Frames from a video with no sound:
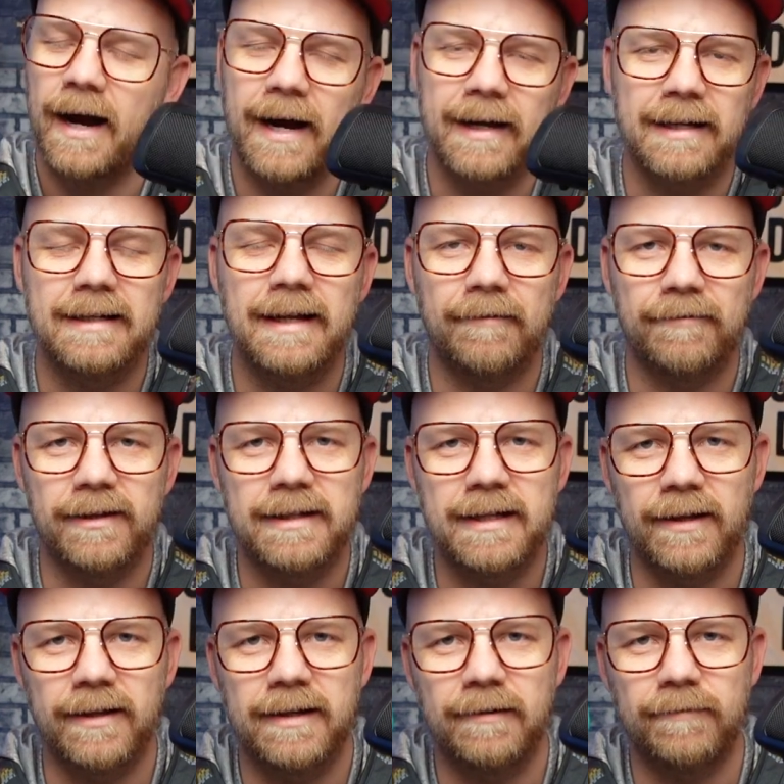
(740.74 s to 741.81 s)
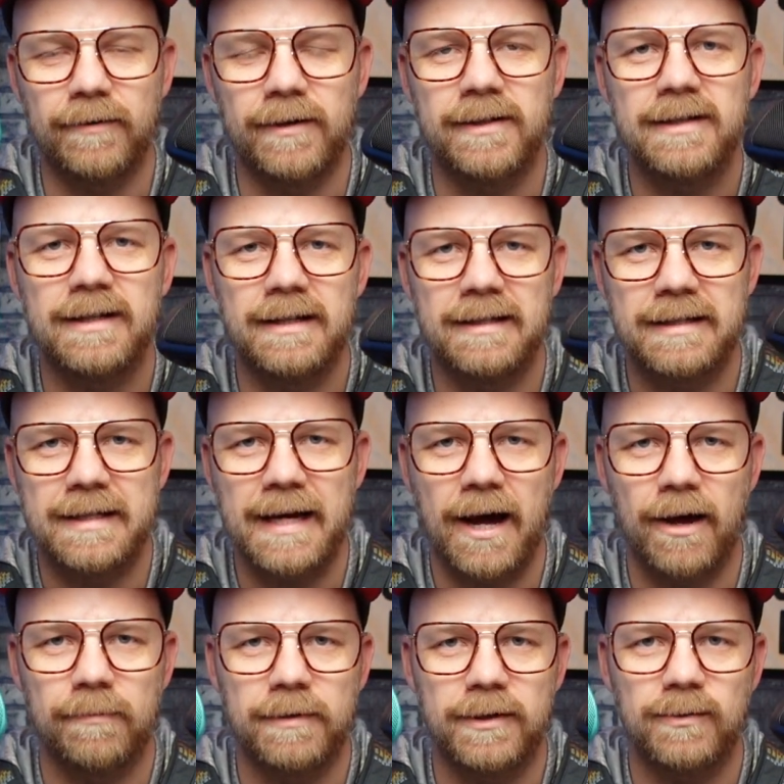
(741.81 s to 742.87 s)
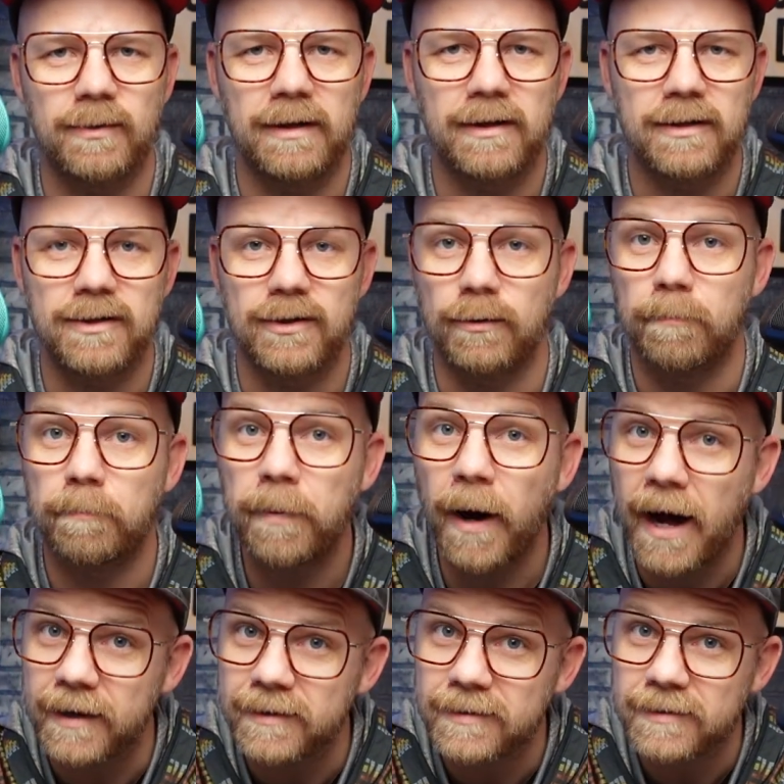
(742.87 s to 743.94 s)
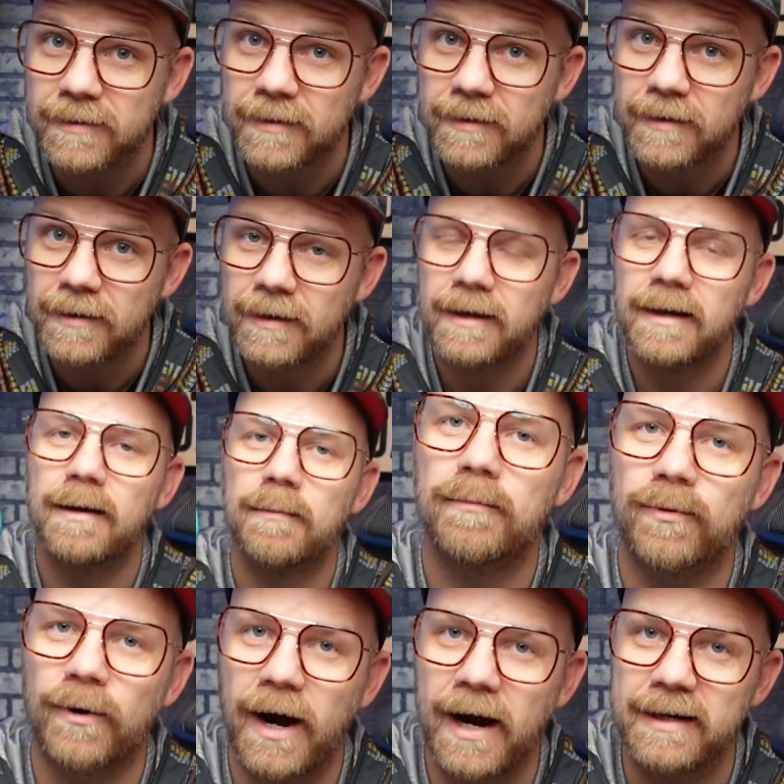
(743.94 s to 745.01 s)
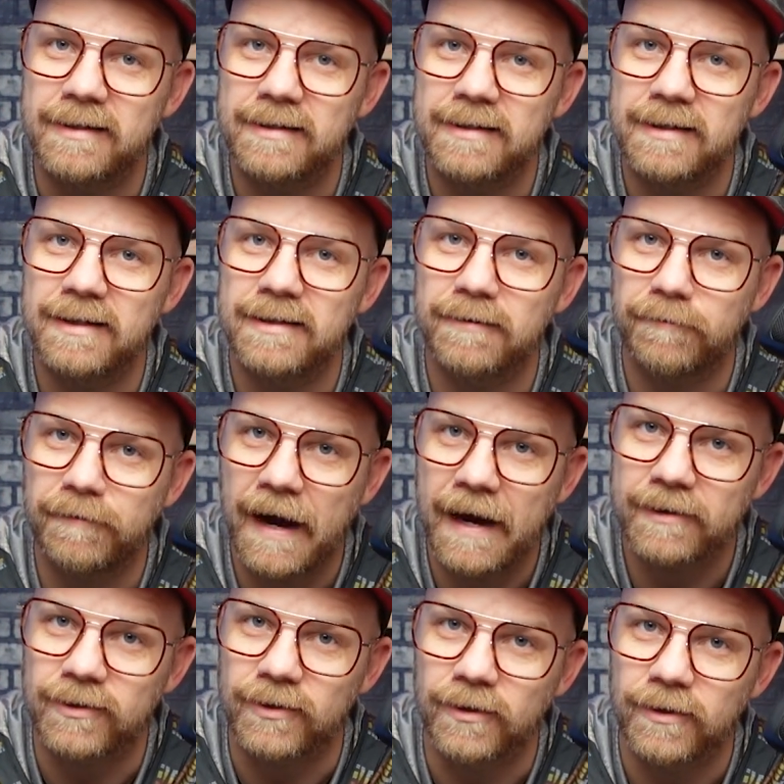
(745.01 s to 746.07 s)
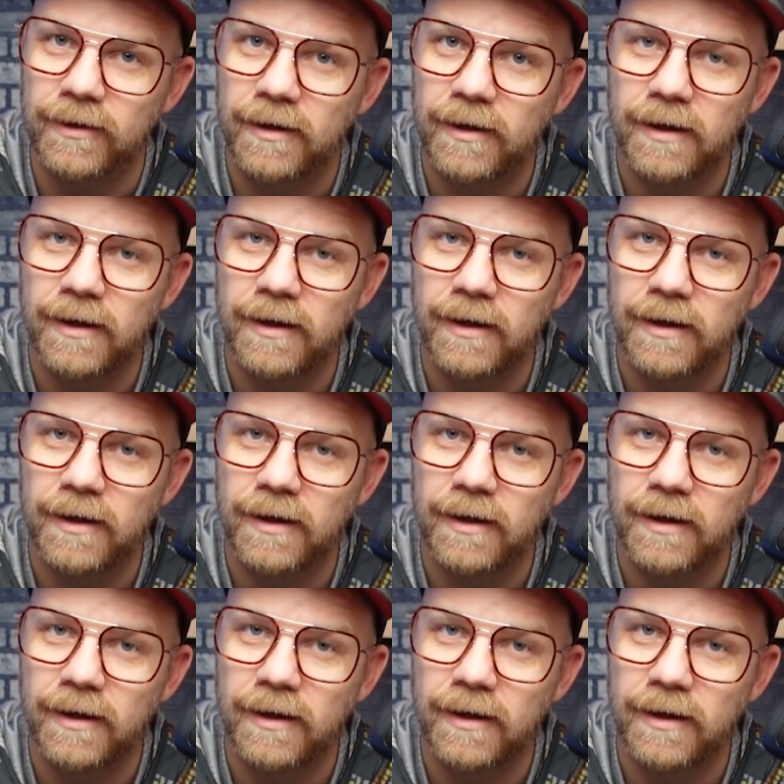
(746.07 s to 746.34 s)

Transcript: I can definitely tell the difference in sound between the two, but price is a factor.